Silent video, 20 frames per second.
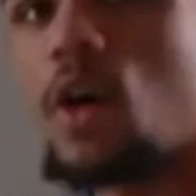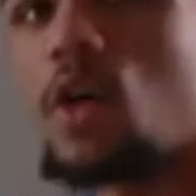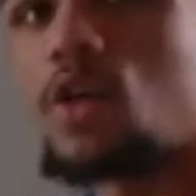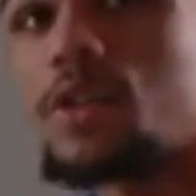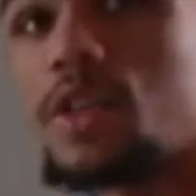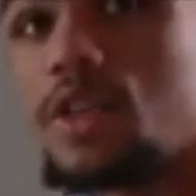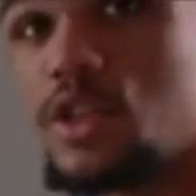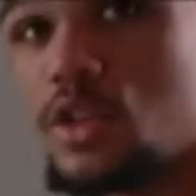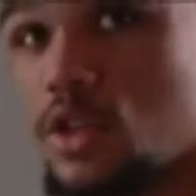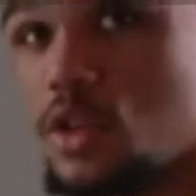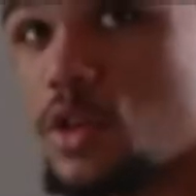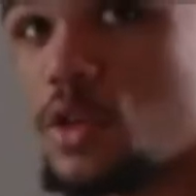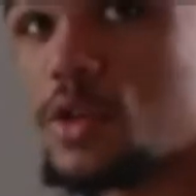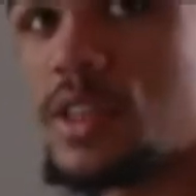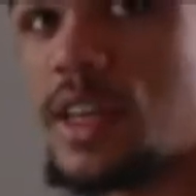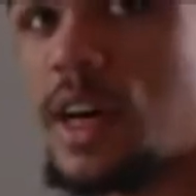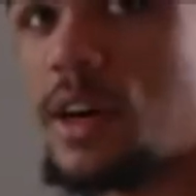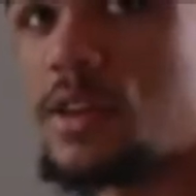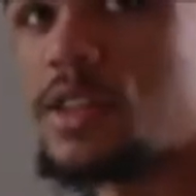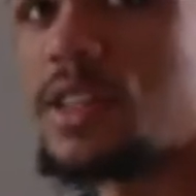all these
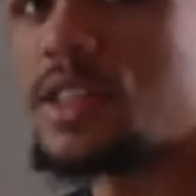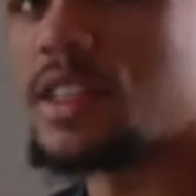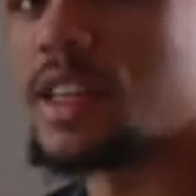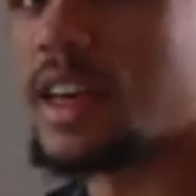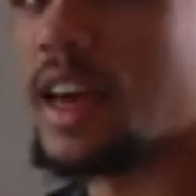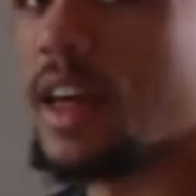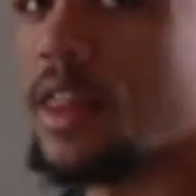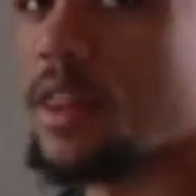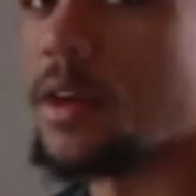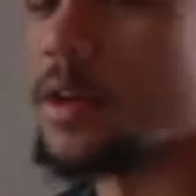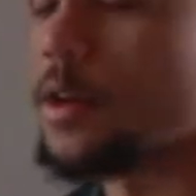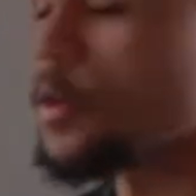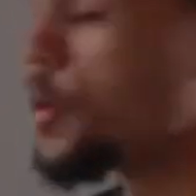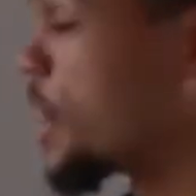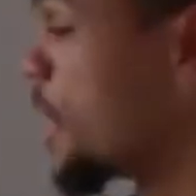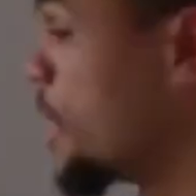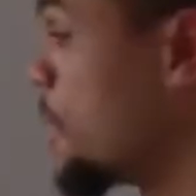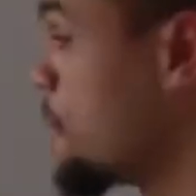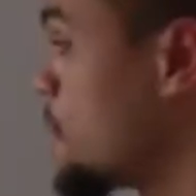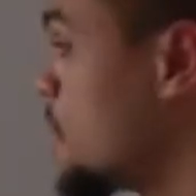notes out together,
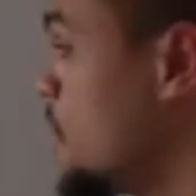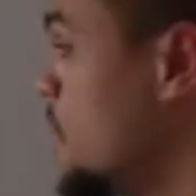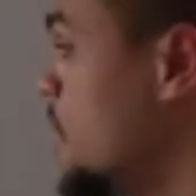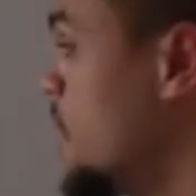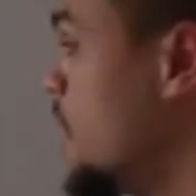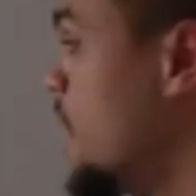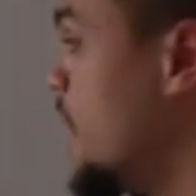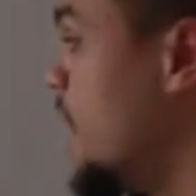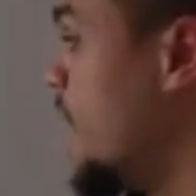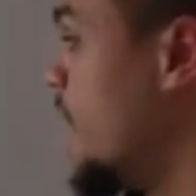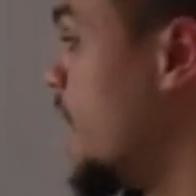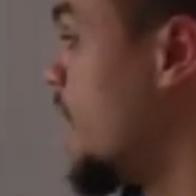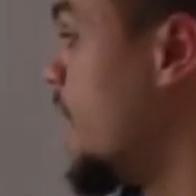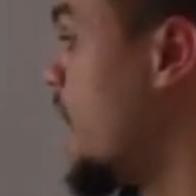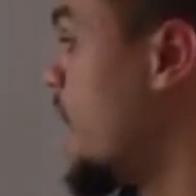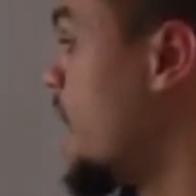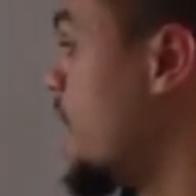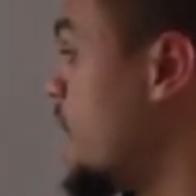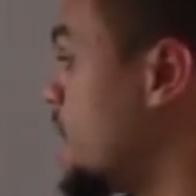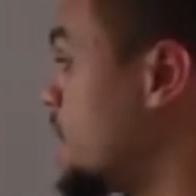okay?
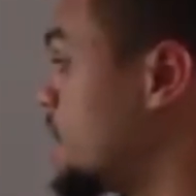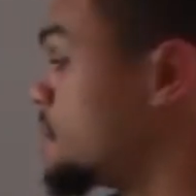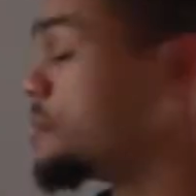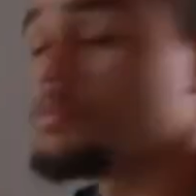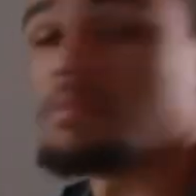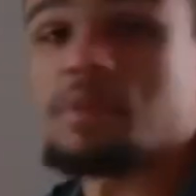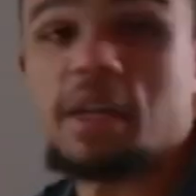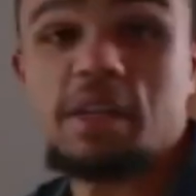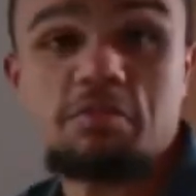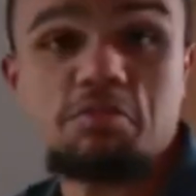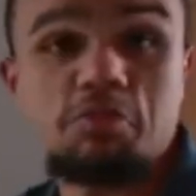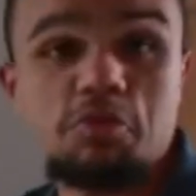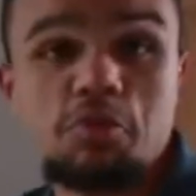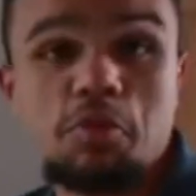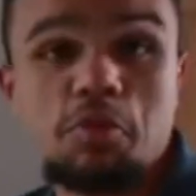Let's